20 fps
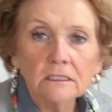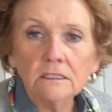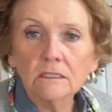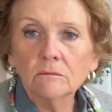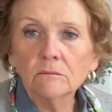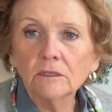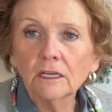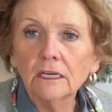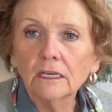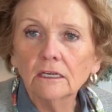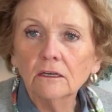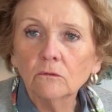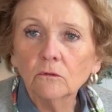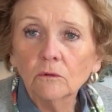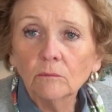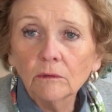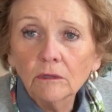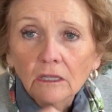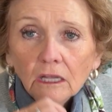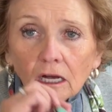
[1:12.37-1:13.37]
someday it will
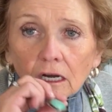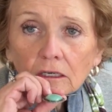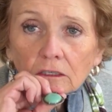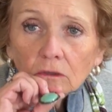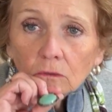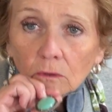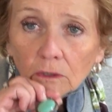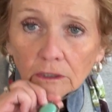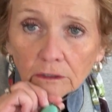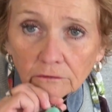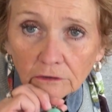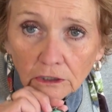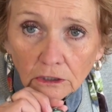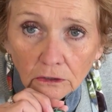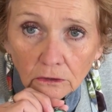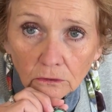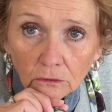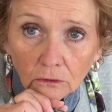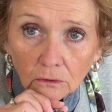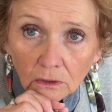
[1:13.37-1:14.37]
belong to one of
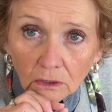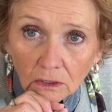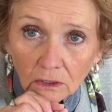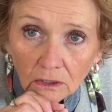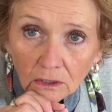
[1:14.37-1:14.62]
you.